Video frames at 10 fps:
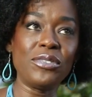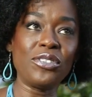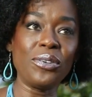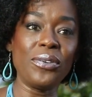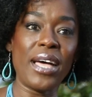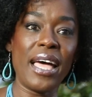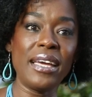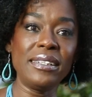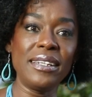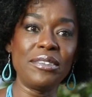So
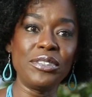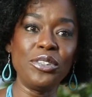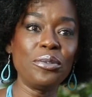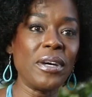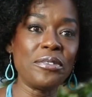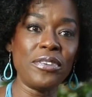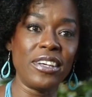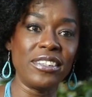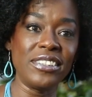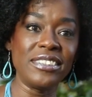I never knew my
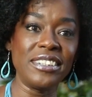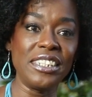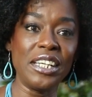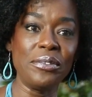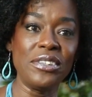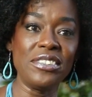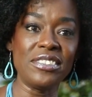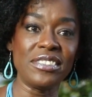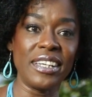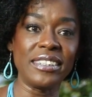father until I
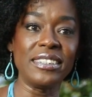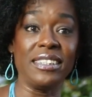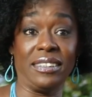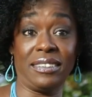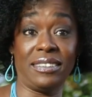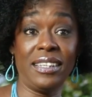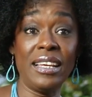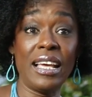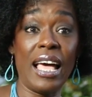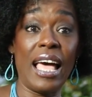was an adult.
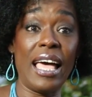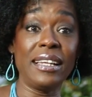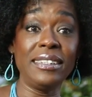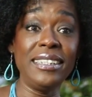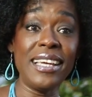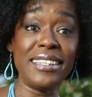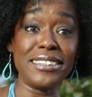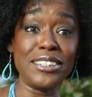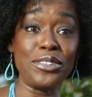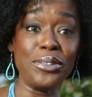And he
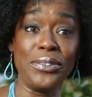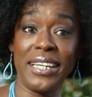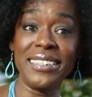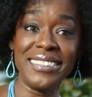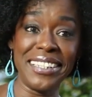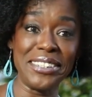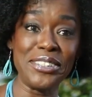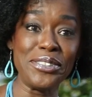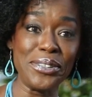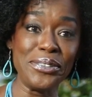has this story. I can tell
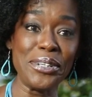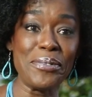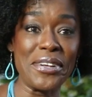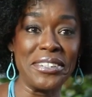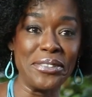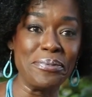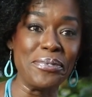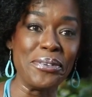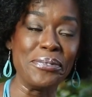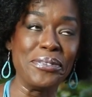the story about the
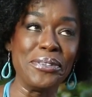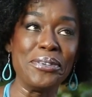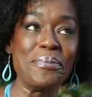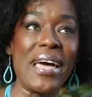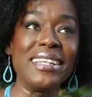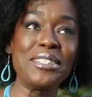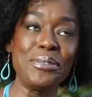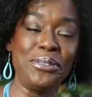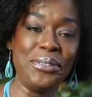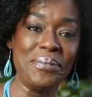romance
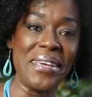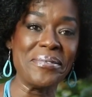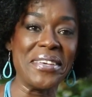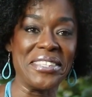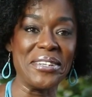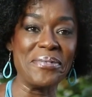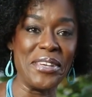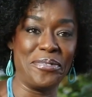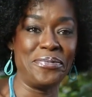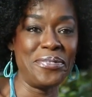between my mother and
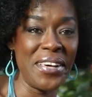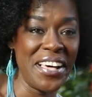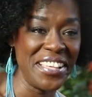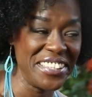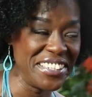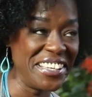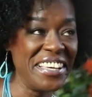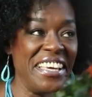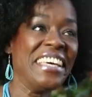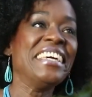my father.
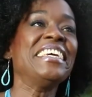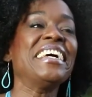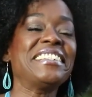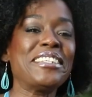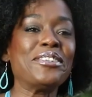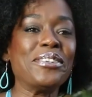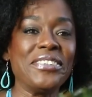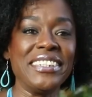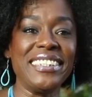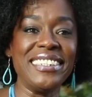He has a
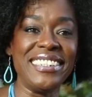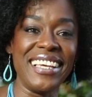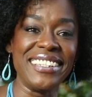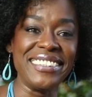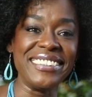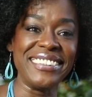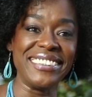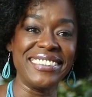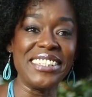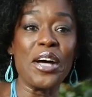story that he tells
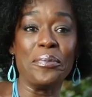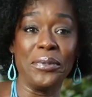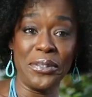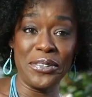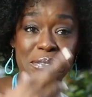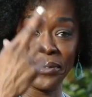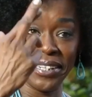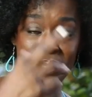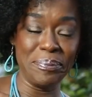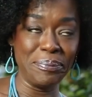now because
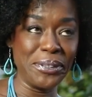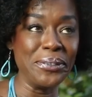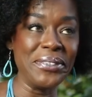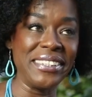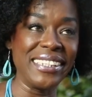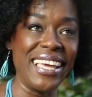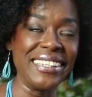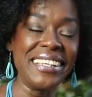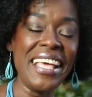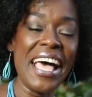we're close
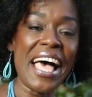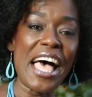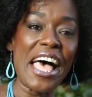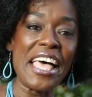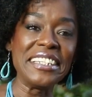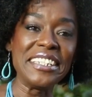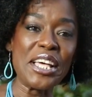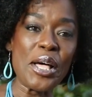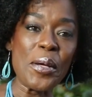again. And